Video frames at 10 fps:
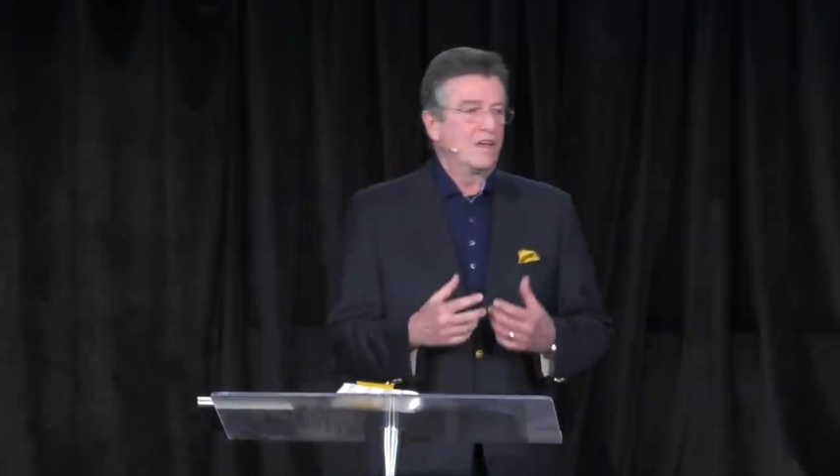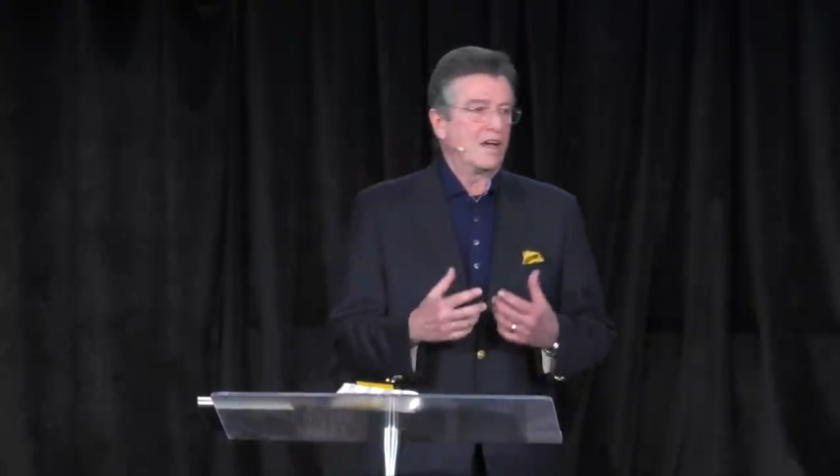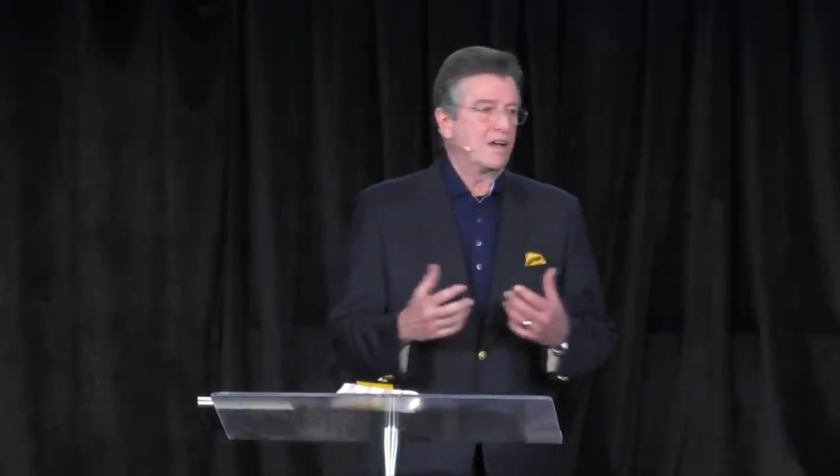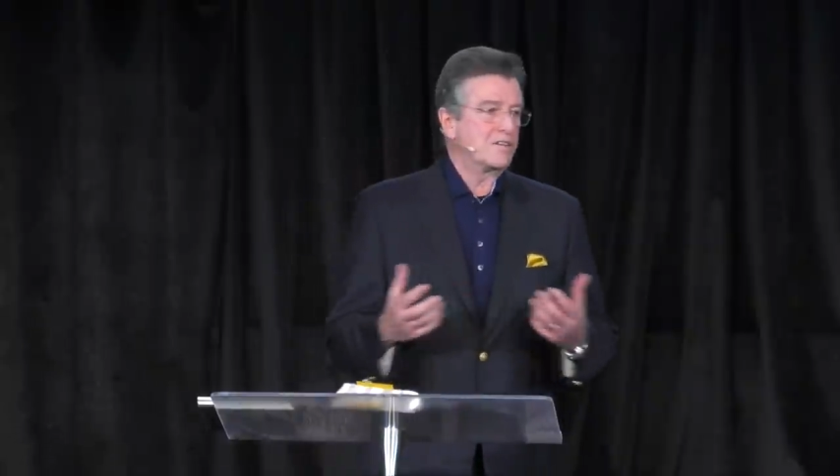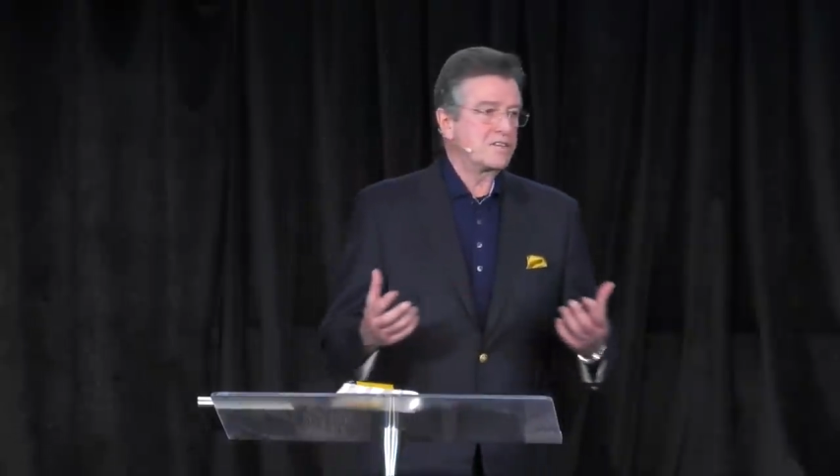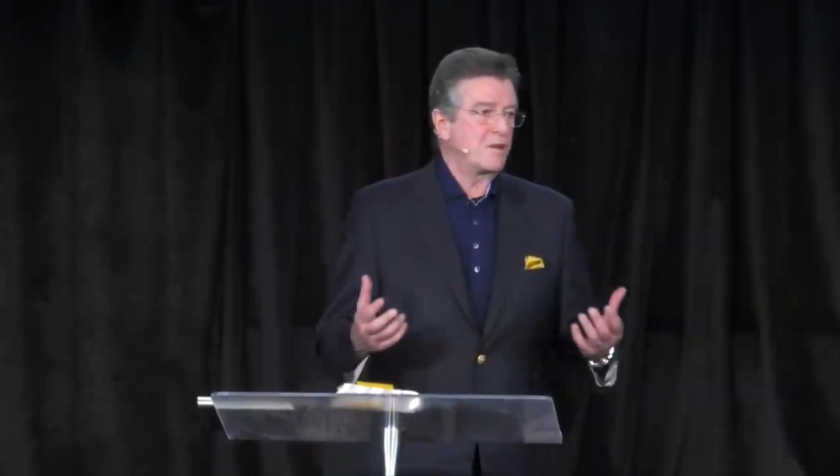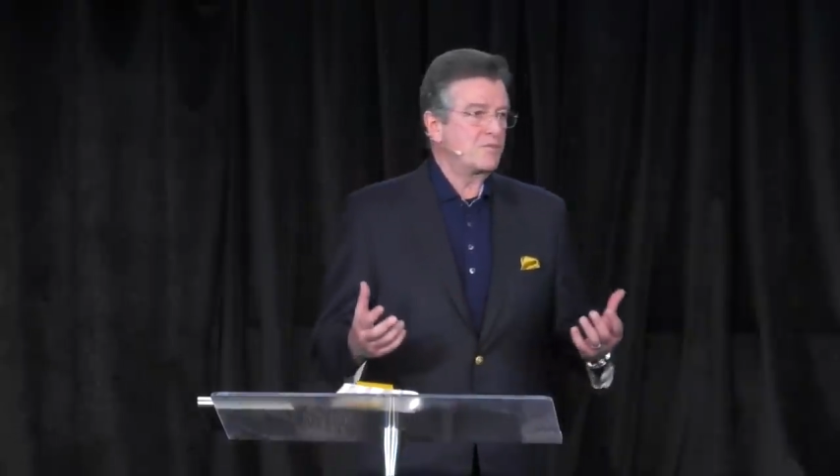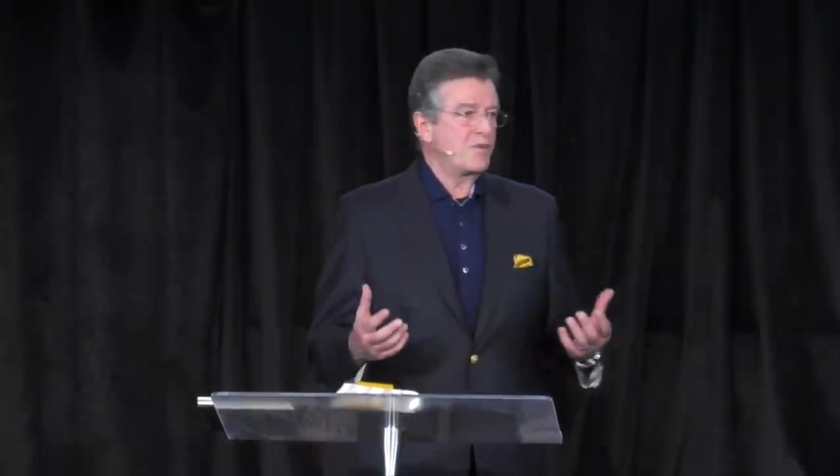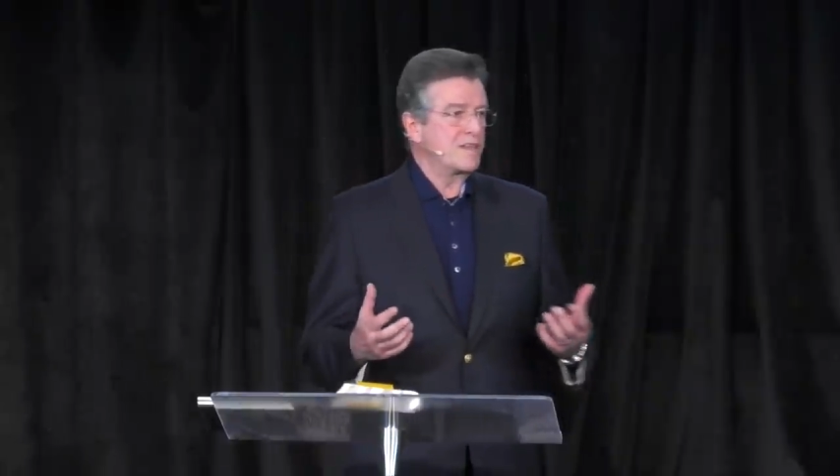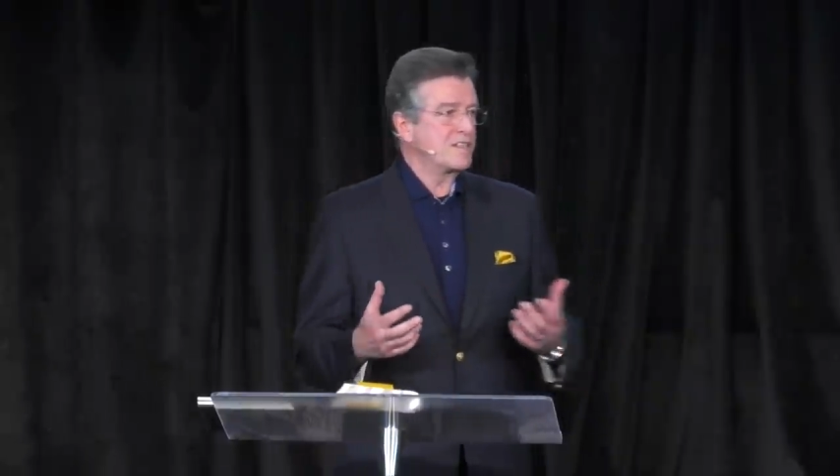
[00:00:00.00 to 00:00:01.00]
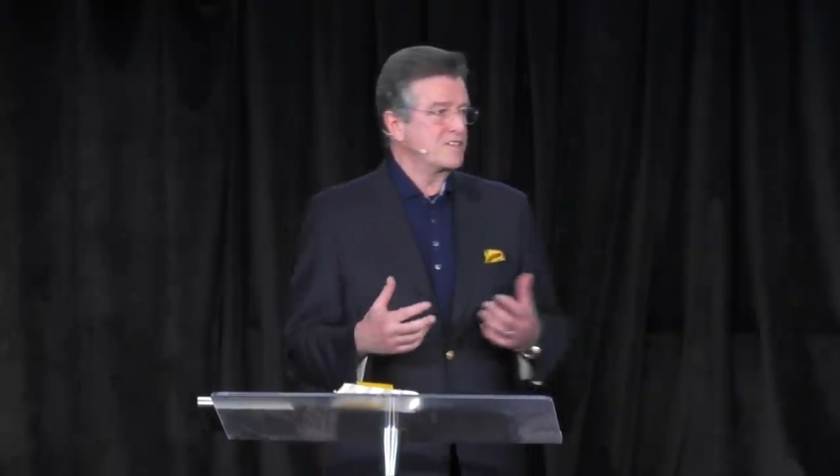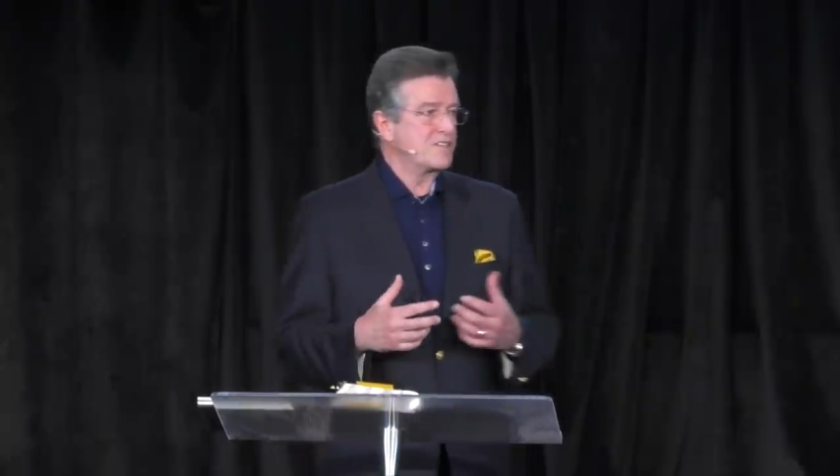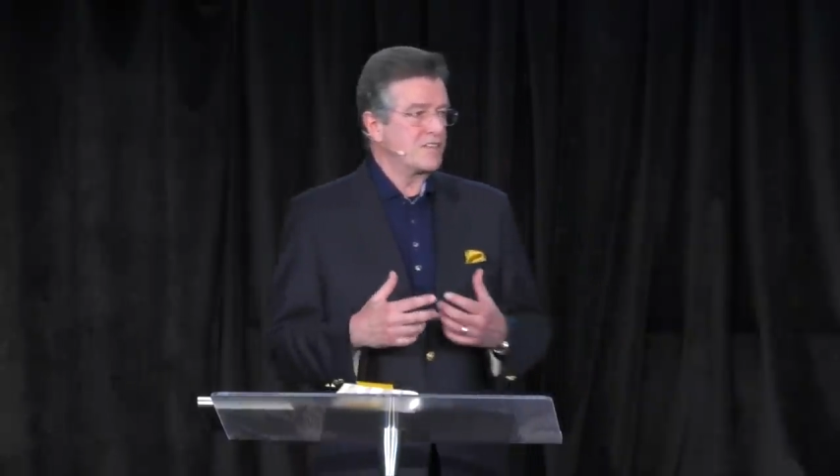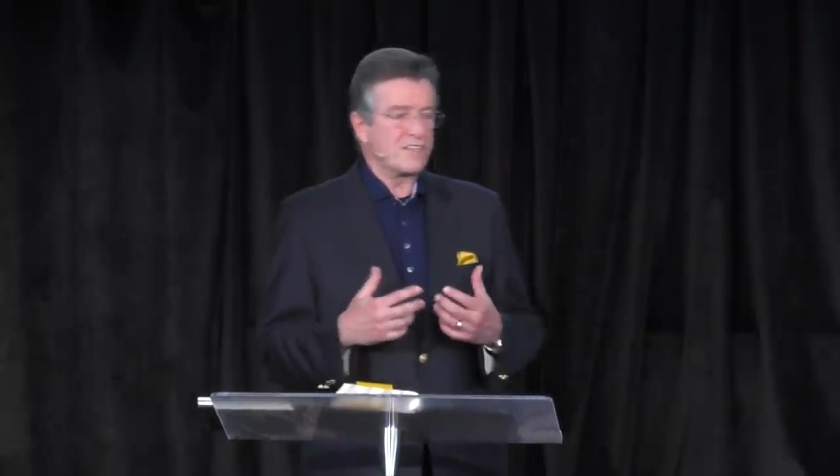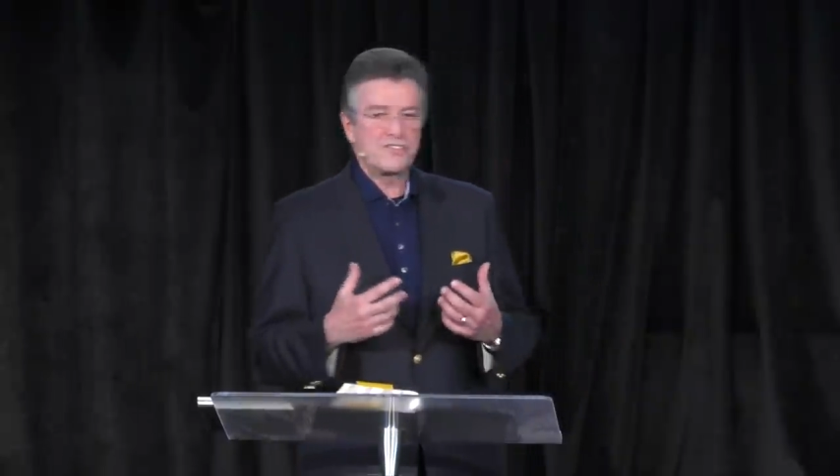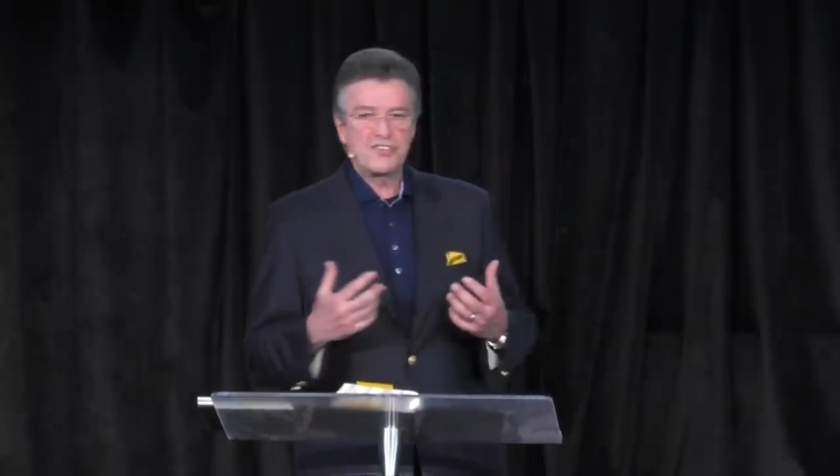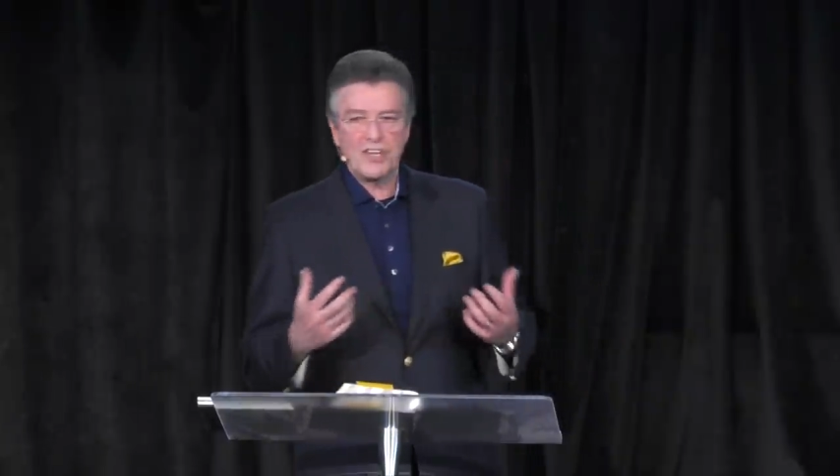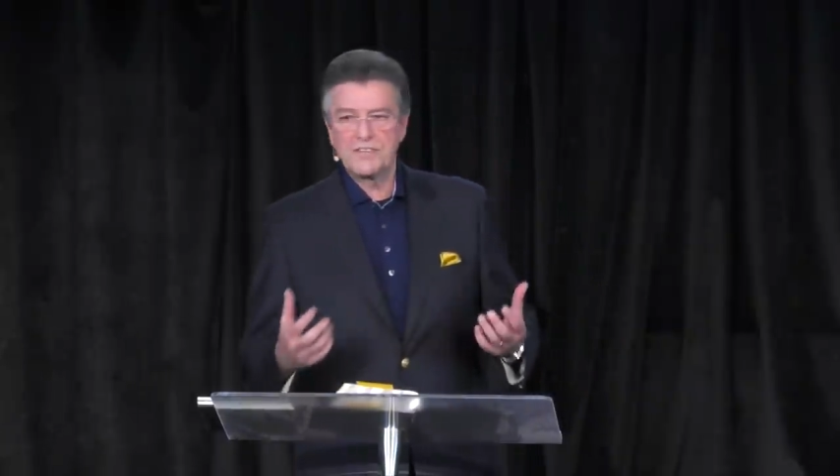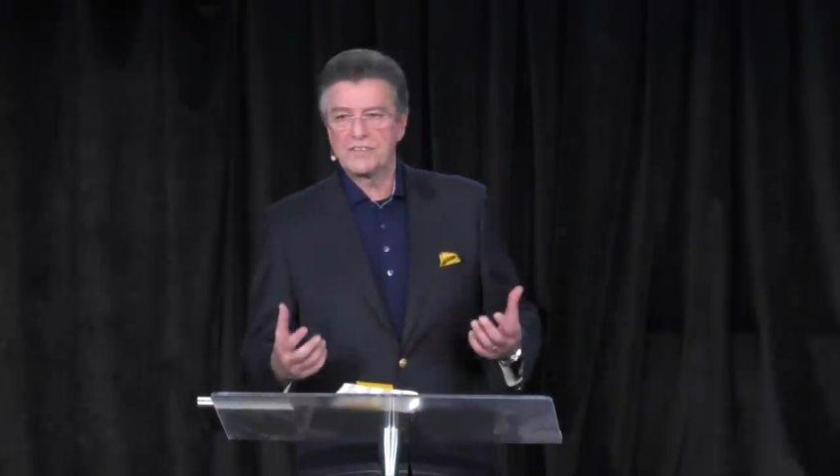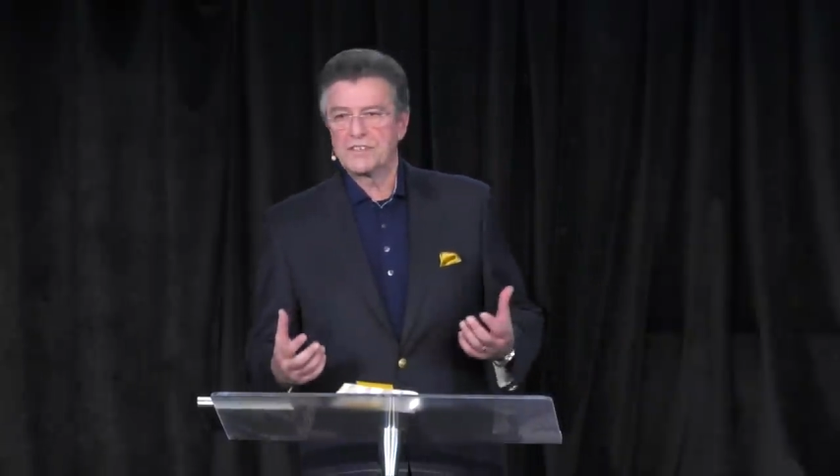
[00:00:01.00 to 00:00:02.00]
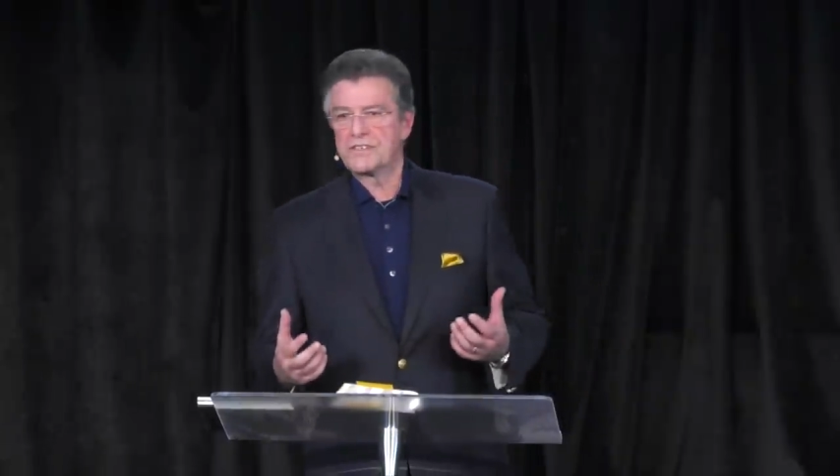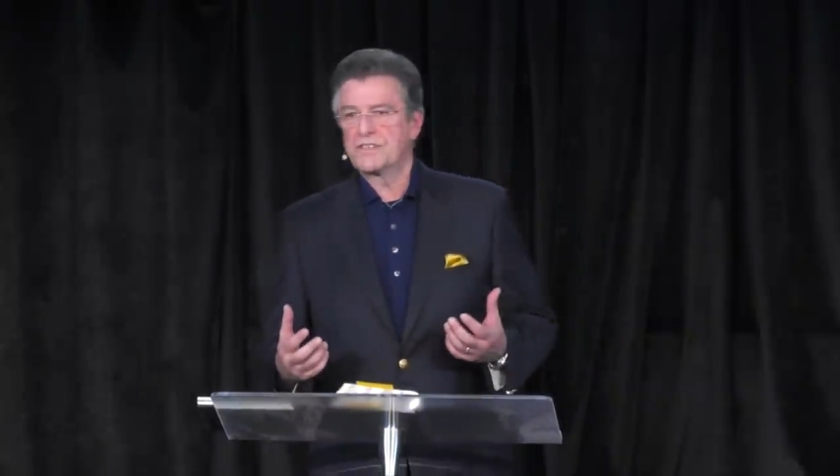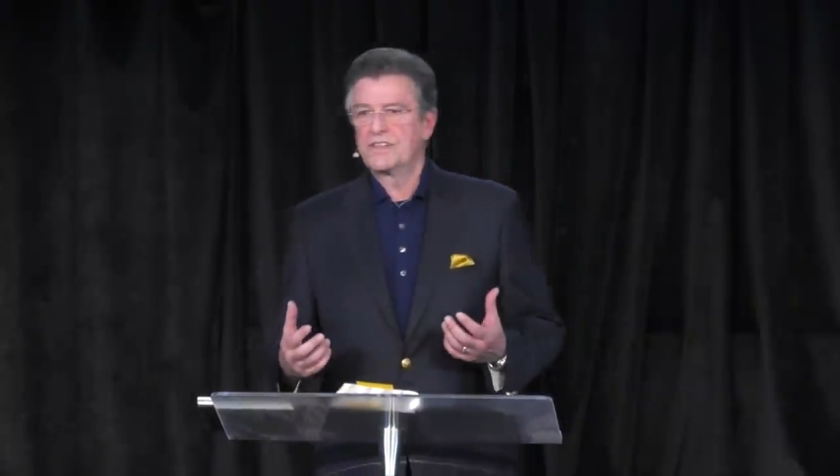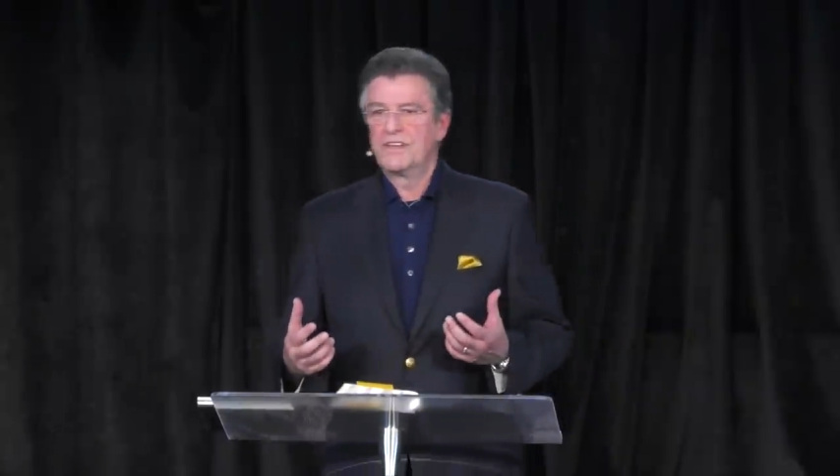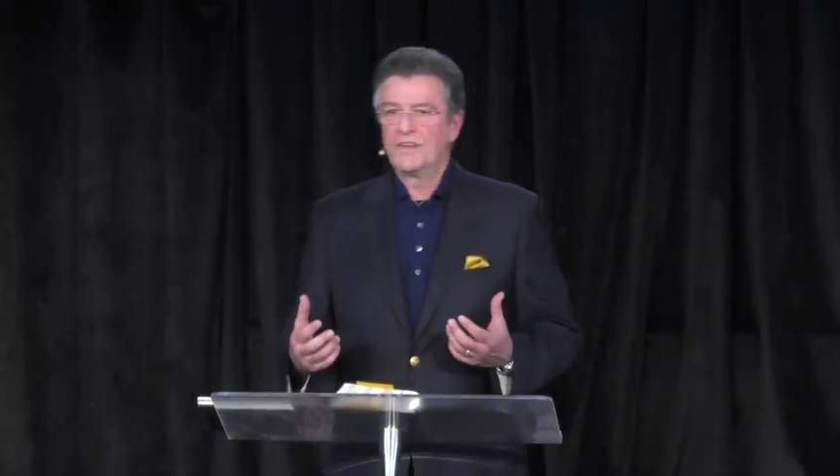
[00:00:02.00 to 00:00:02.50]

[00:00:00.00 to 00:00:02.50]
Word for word: uh, some translations say as judges,